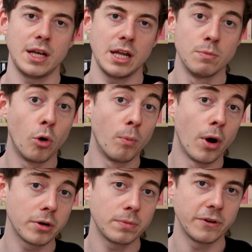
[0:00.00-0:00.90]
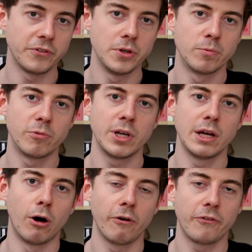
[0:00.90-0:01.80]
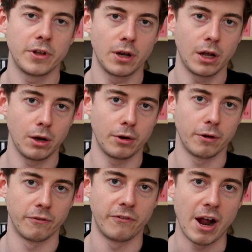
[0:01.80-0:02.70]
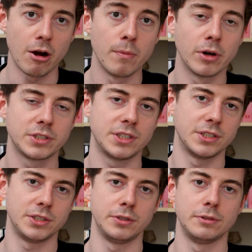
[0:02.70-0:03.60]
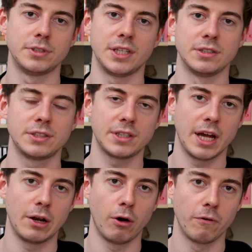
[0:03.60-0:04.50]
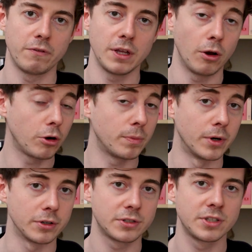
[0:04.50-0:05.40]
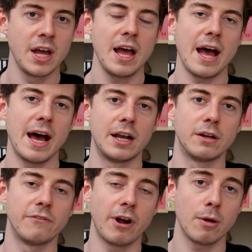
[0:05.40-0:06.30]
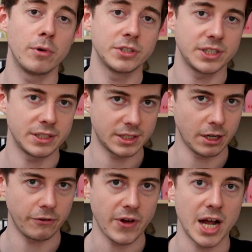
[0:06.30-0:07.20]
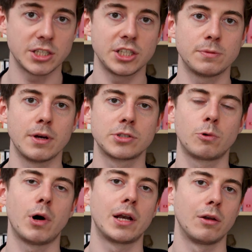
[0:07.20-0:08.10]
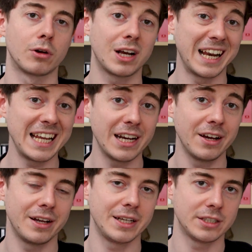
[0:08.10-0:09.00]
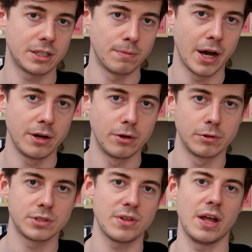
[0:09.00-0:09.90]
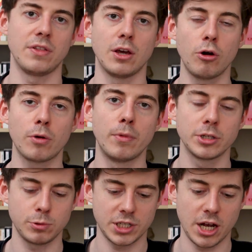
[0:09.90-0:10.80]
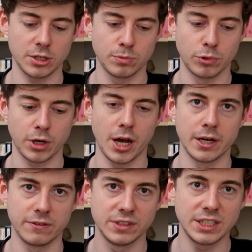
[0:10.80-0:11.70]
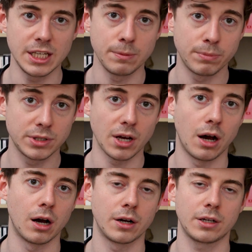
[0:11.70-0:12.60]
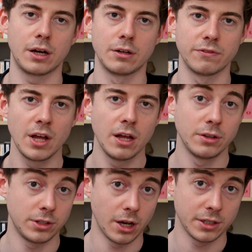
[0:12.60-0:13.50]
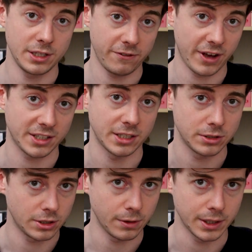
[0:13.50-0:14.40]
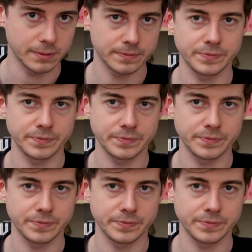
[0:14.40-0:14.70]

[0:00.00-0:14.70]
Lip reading: in more modern perfumery, often a lot of Veramoss is used instead of the oak moss. And Veramoss itself actually smells quite a lot cleaner, at least to my nose, than the oak moss, which has more kind of deep, dark, kind of dirty facets to it.